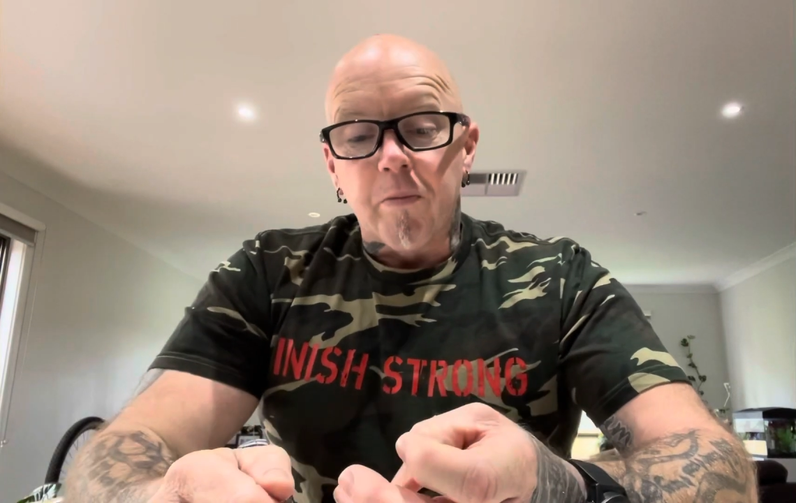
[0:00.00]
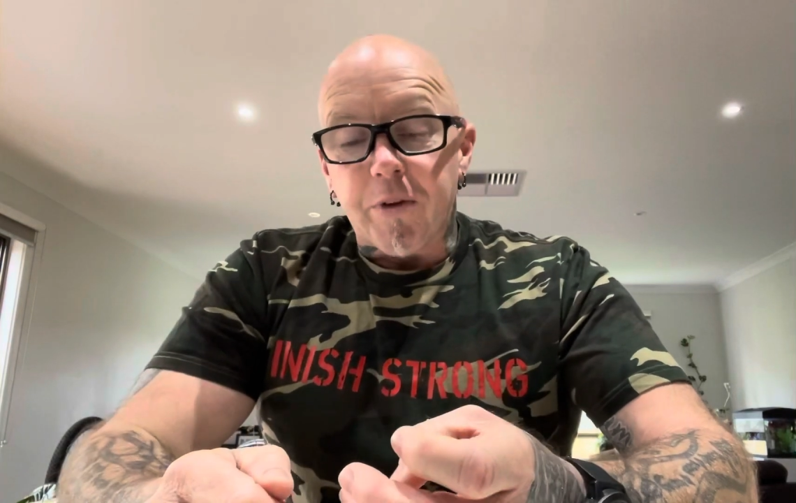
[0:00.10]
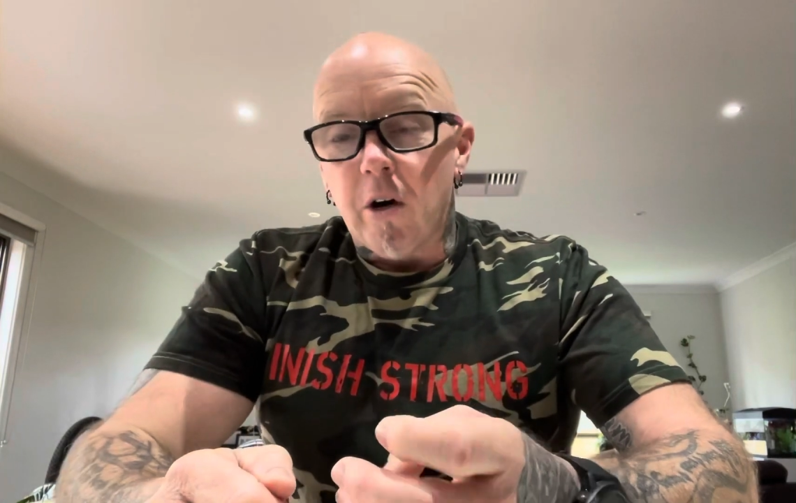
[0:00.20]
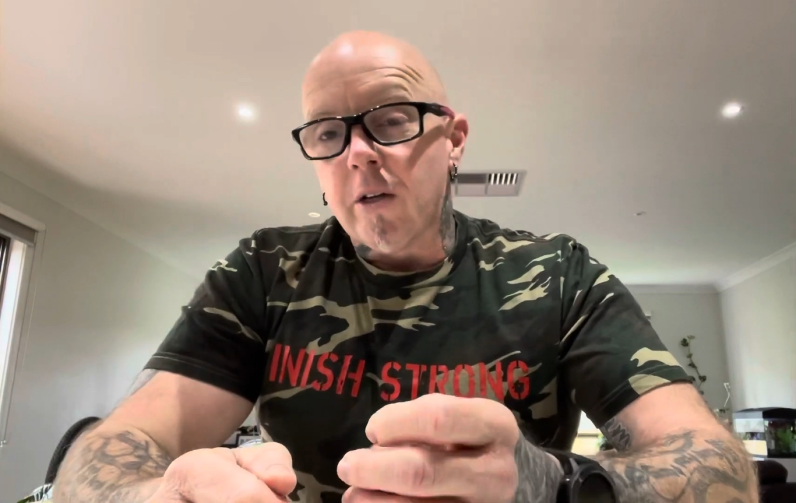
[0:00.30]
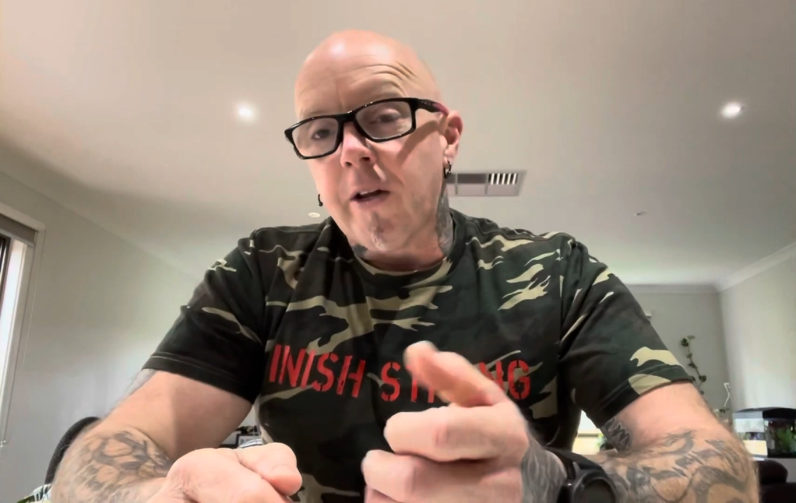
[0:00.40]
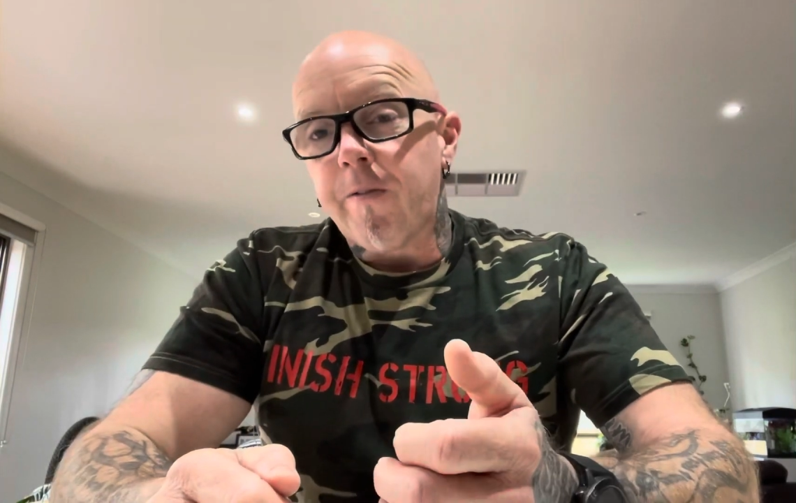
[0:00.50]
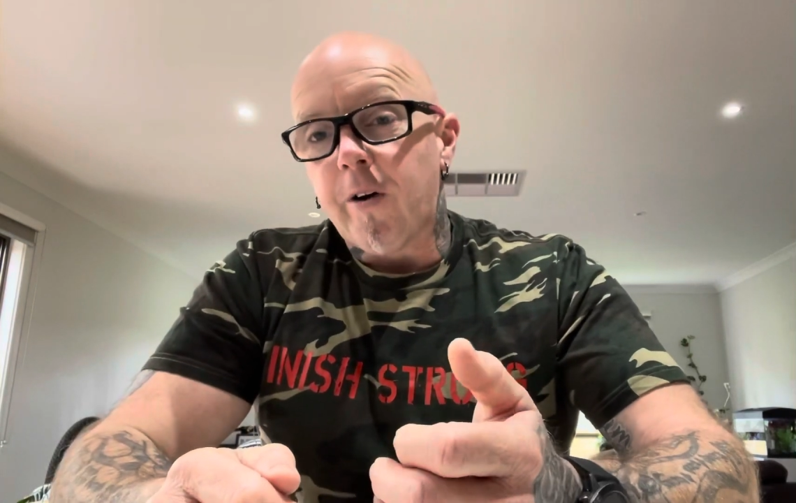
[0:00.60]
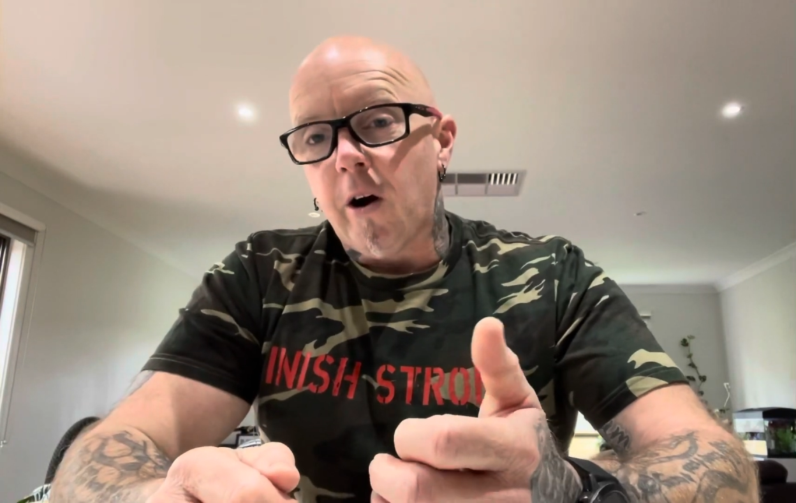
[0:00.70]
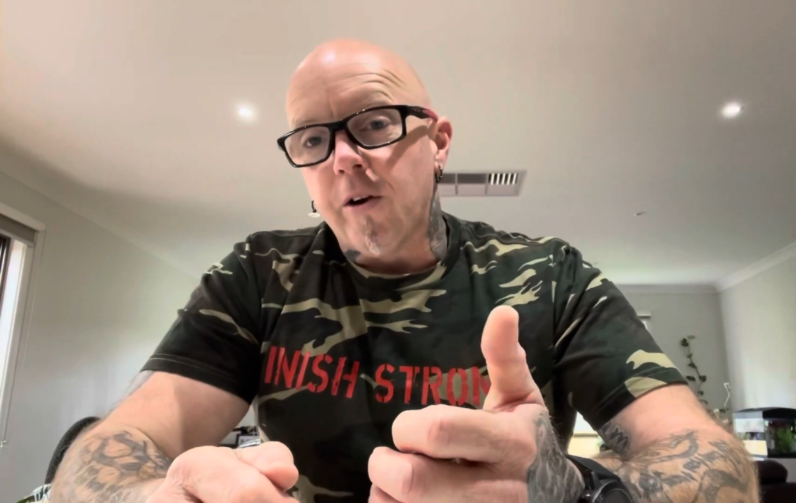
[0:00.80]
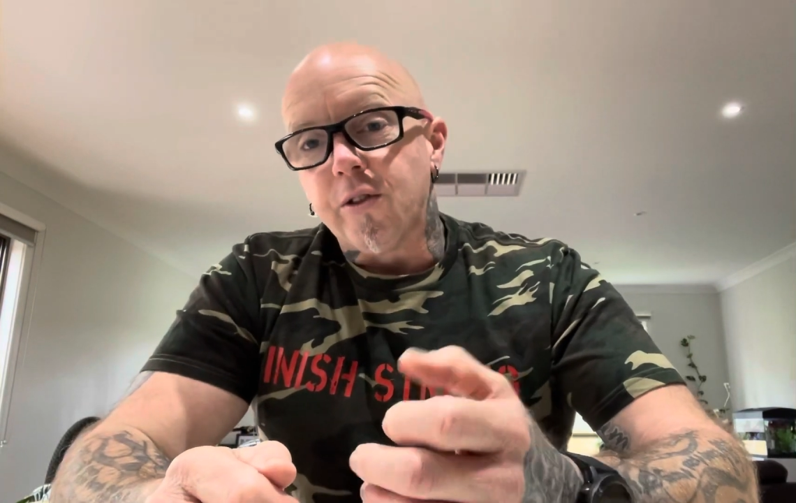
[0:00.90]
on their
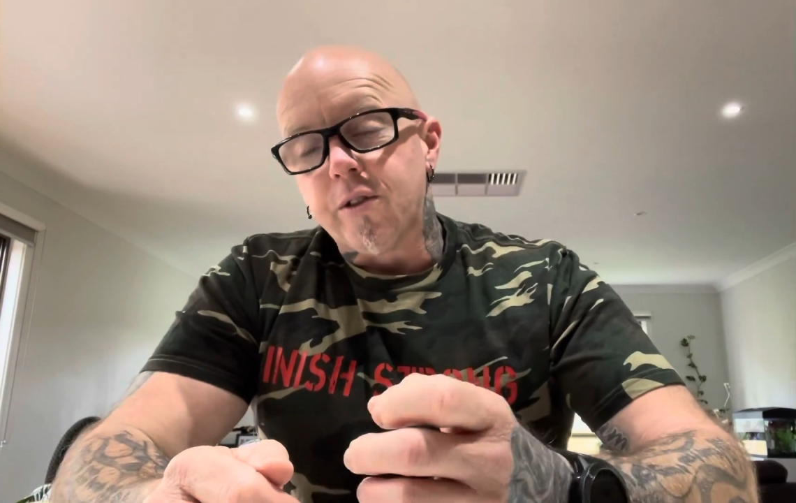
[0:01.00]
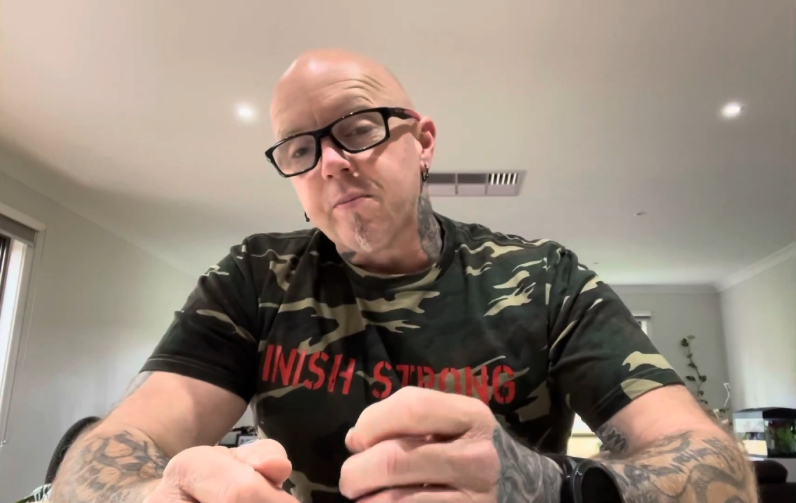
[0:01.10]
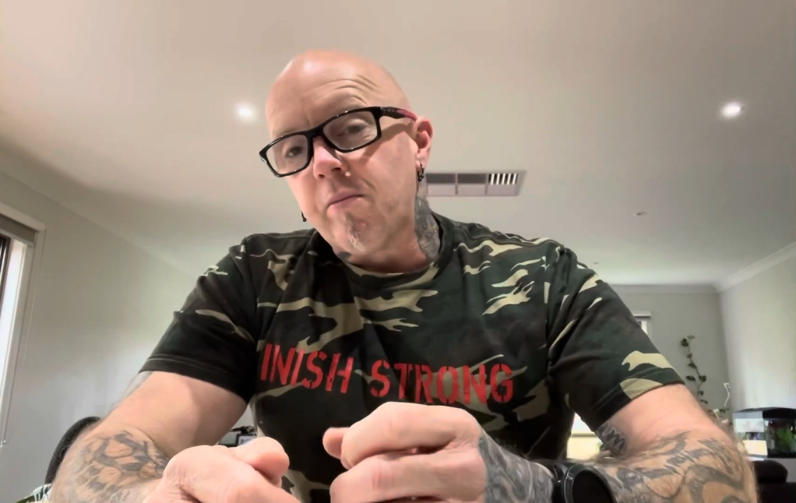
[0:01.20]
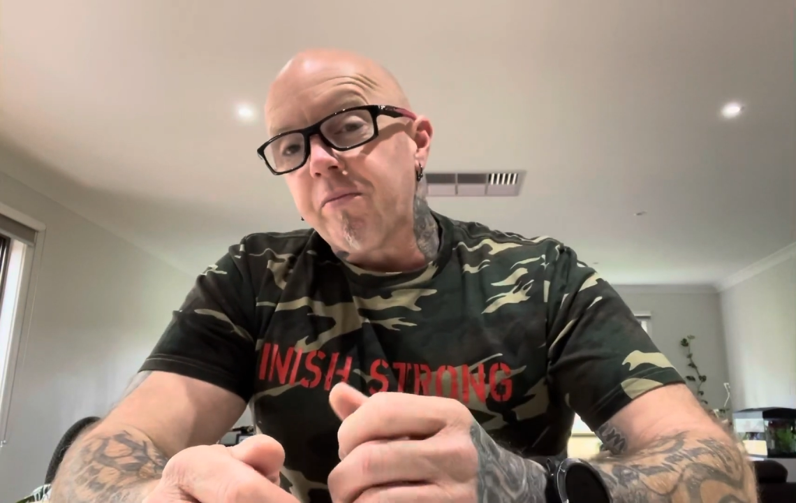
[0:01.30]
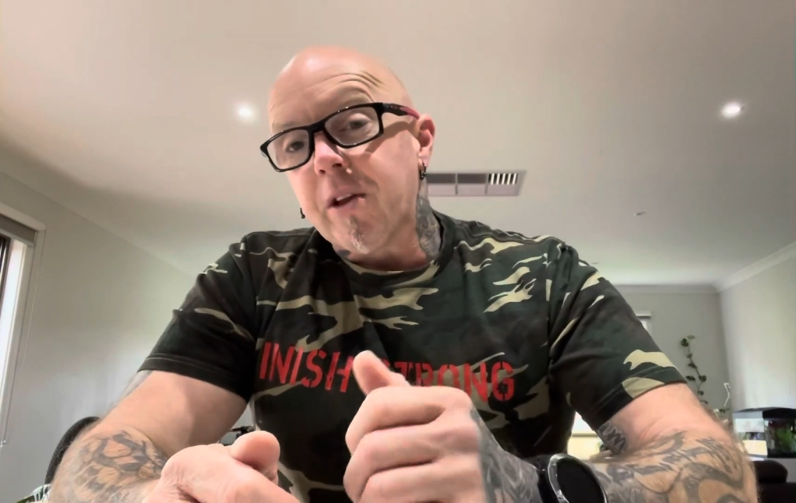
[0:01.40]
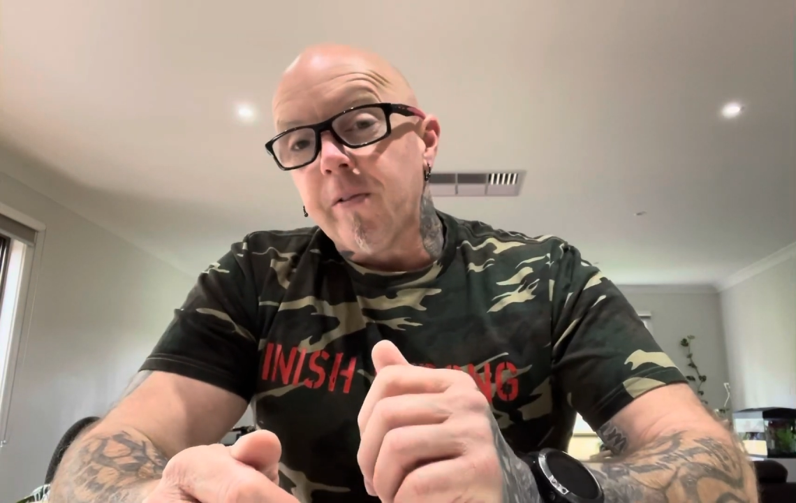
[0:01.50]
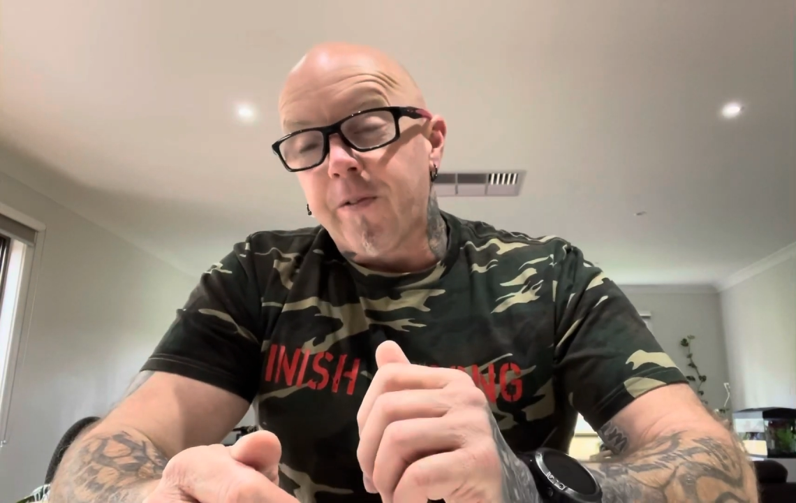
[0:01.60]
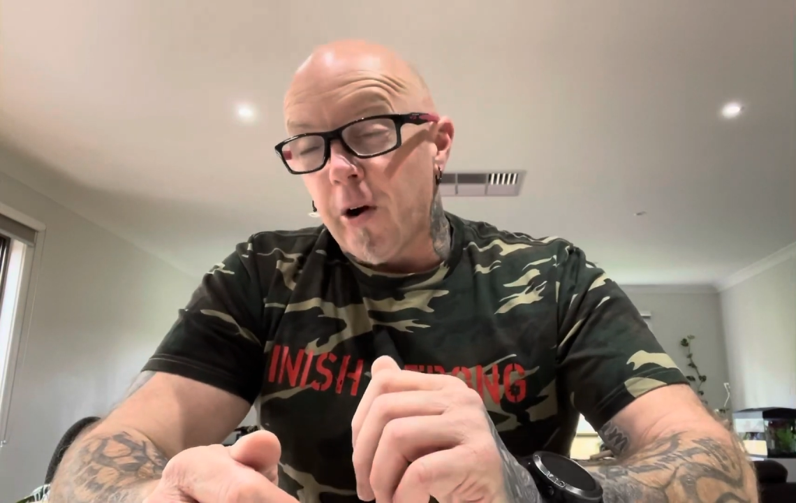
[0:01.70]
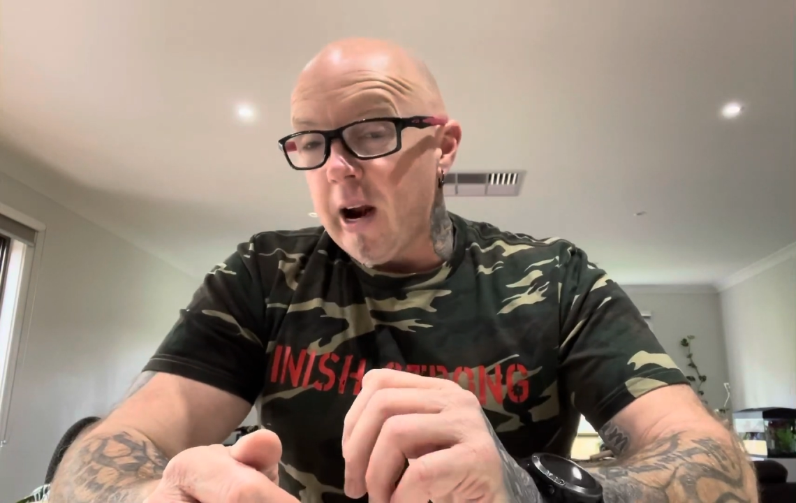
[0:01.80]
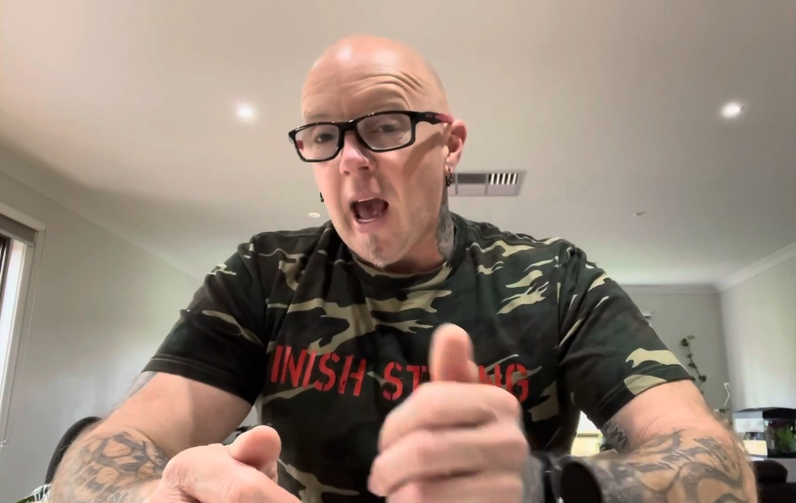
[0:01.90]
phones
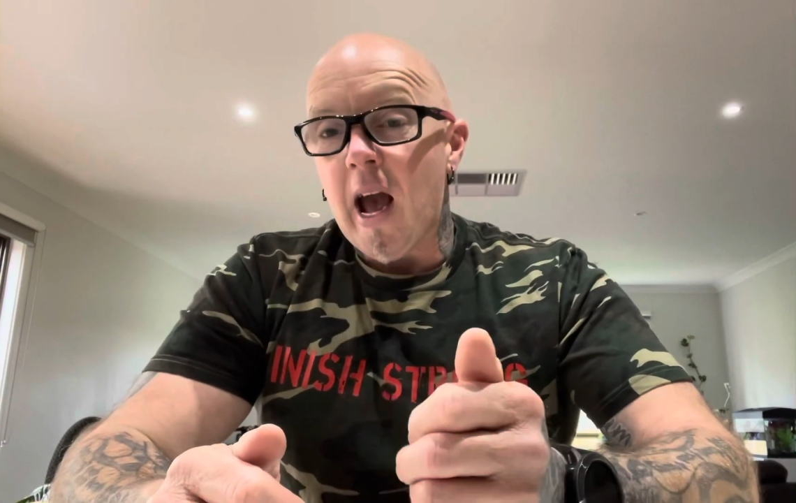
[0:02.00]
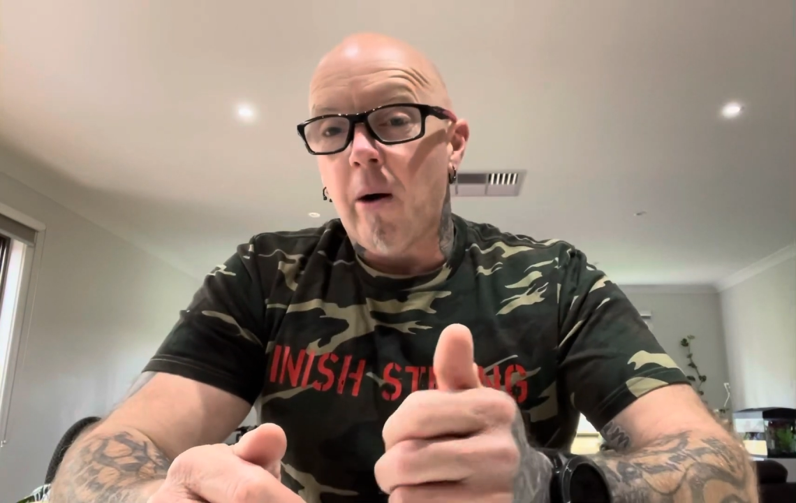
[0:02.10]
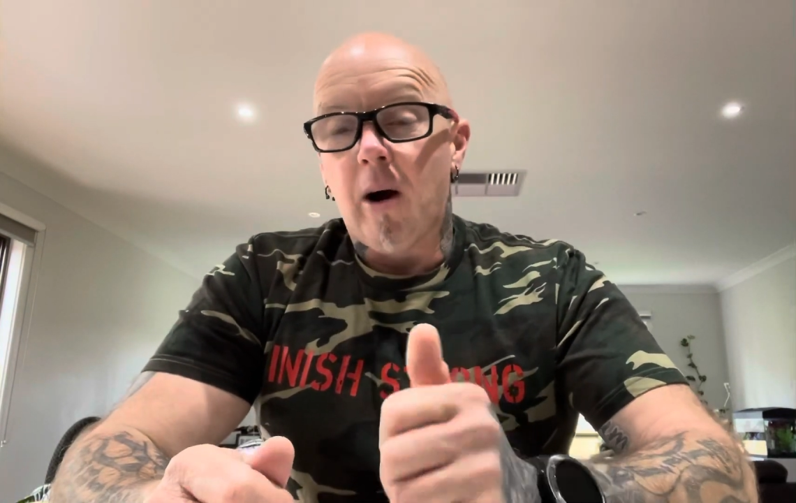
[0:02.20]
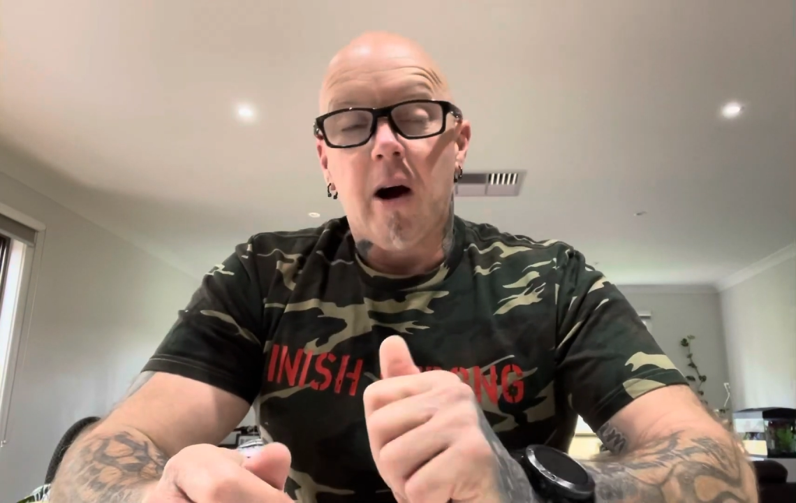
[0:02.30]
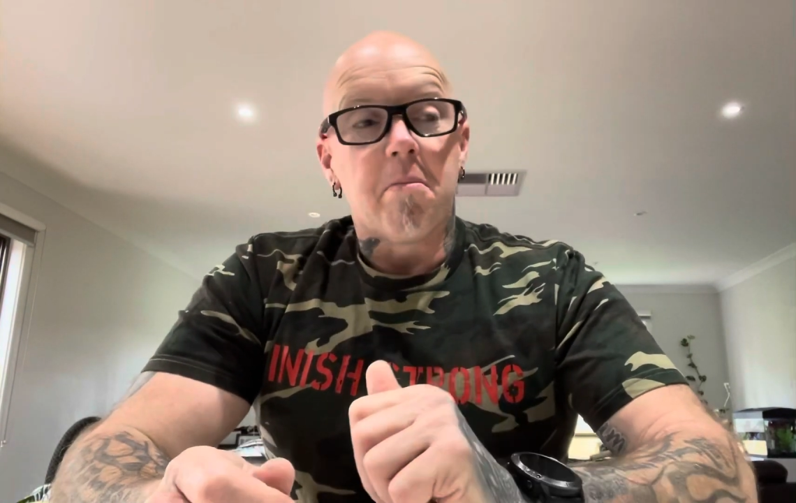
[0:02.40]
for an hour,